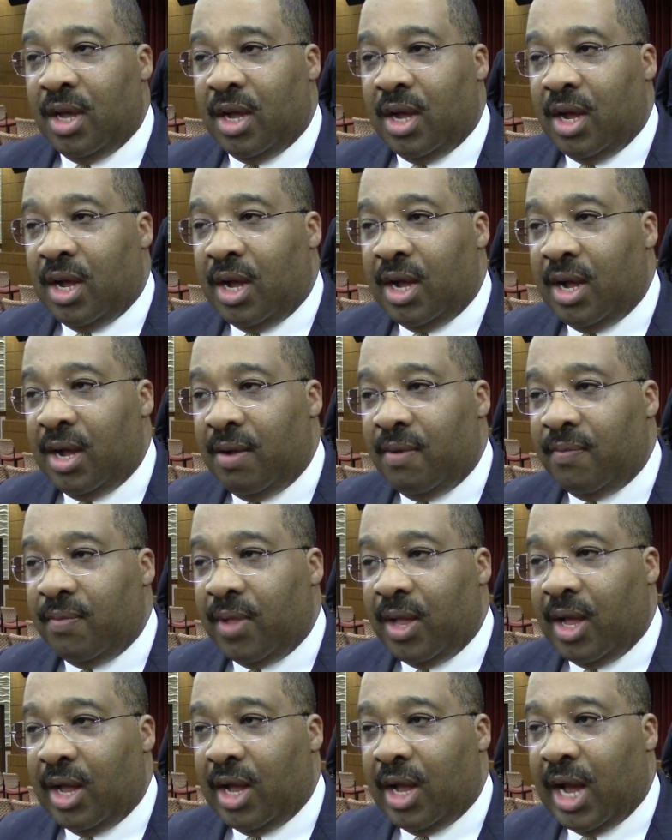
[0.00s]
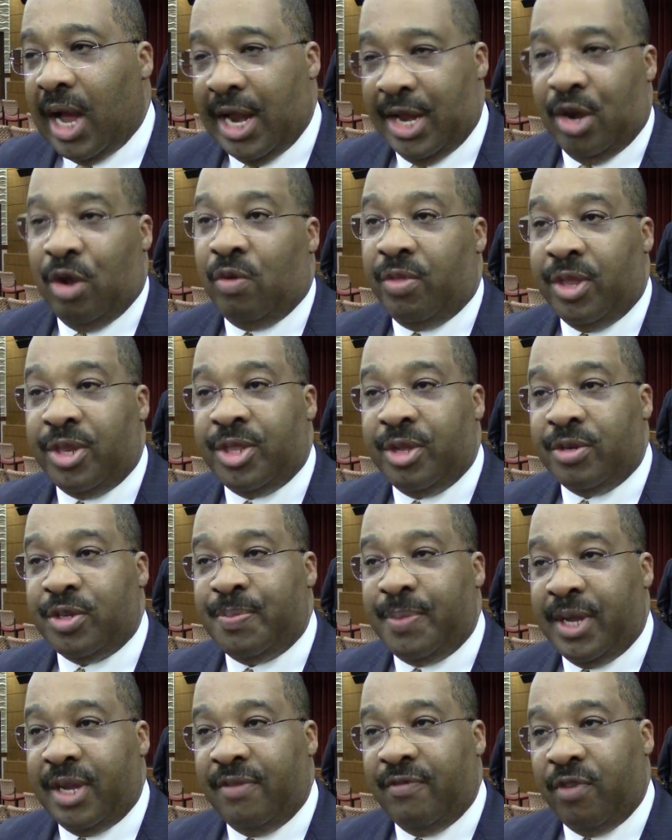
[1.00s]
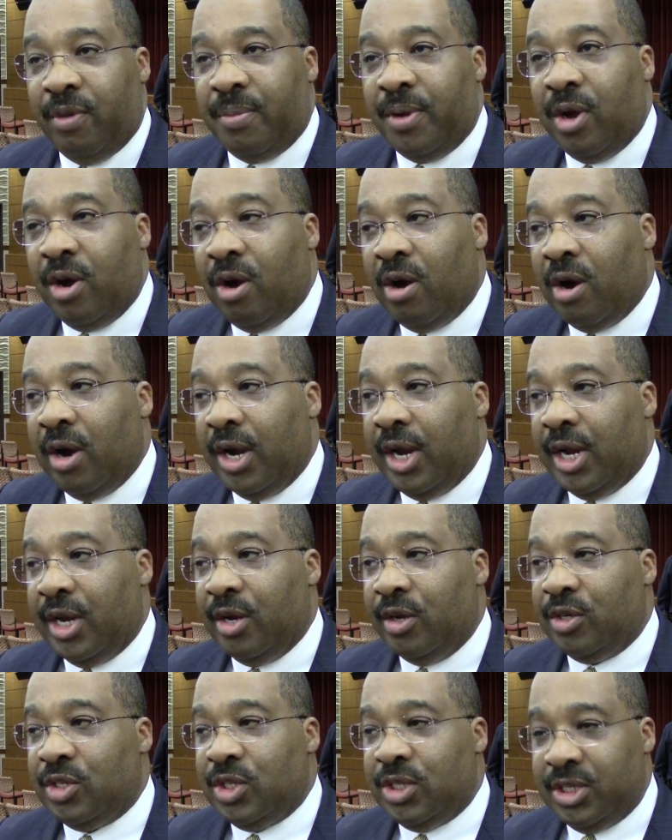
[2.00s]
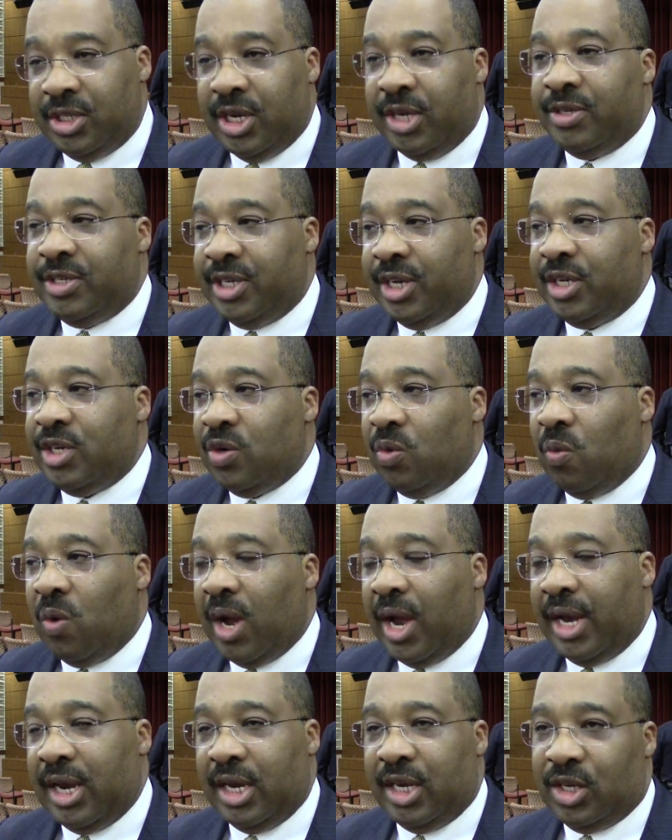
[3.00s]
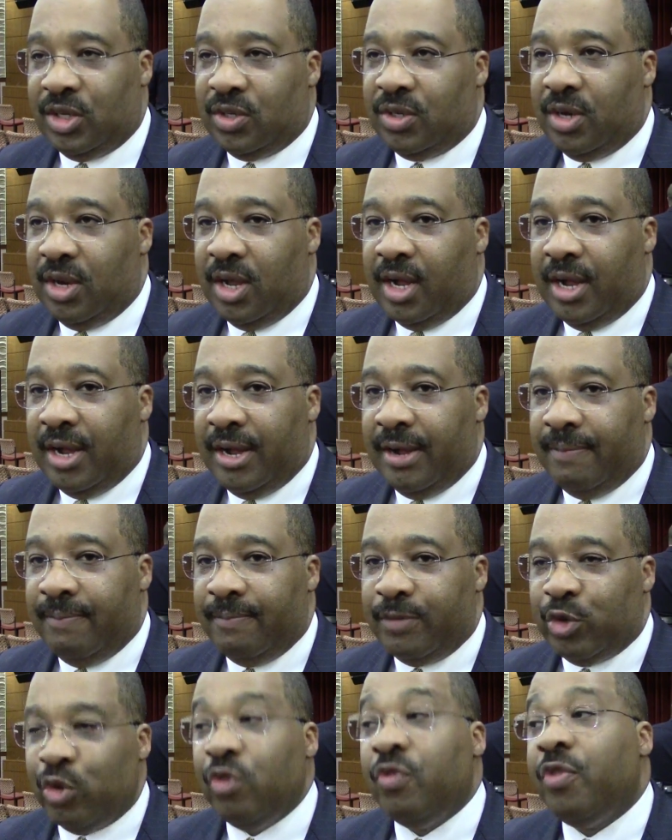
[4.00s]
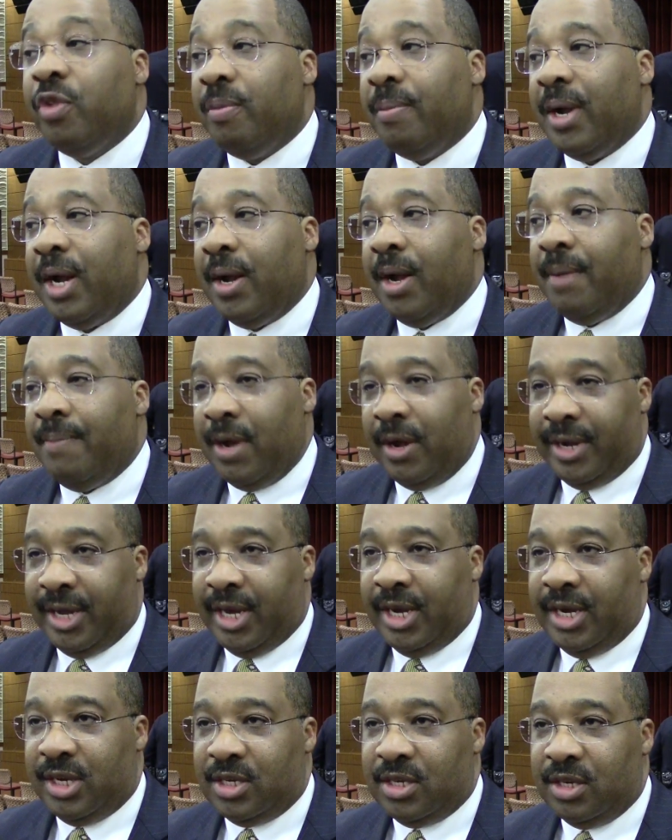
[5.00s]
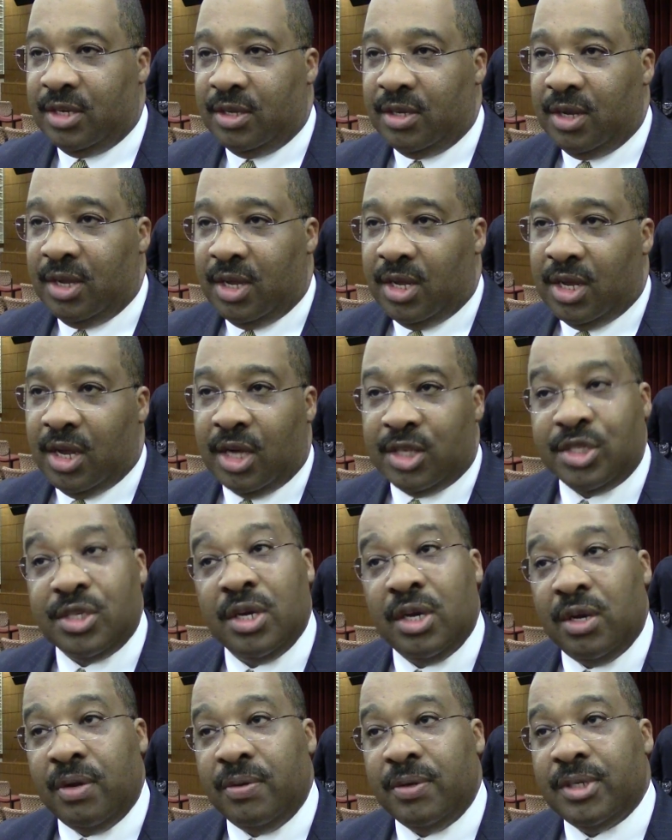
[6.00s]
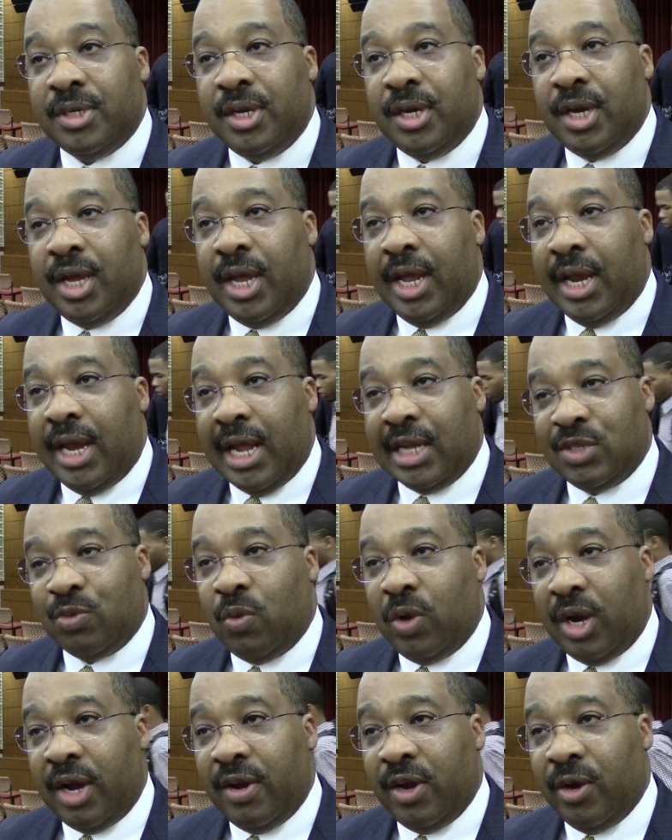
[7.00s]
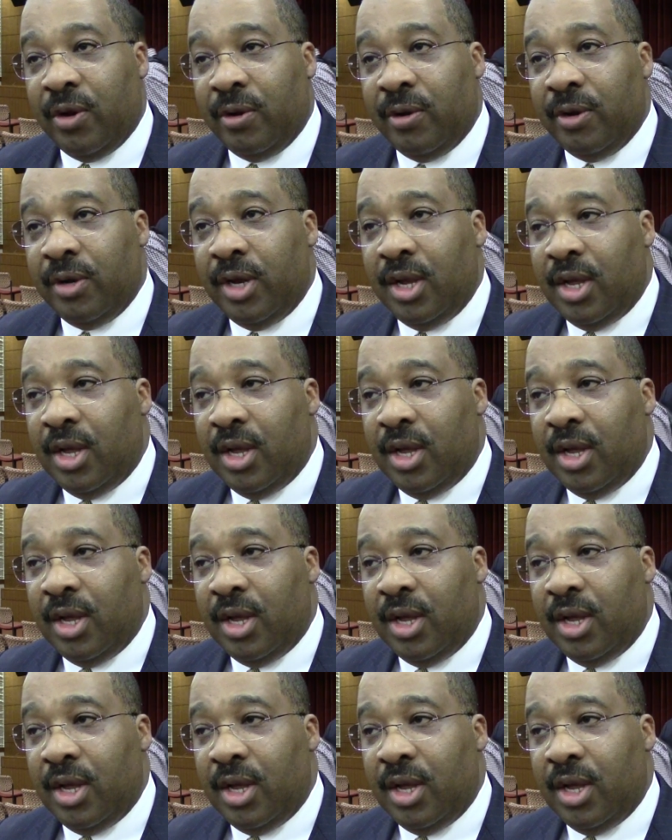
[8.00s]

I know that they're speaking from their heart, and they're genuinely truthful about getting to a solution, and that's what I heard.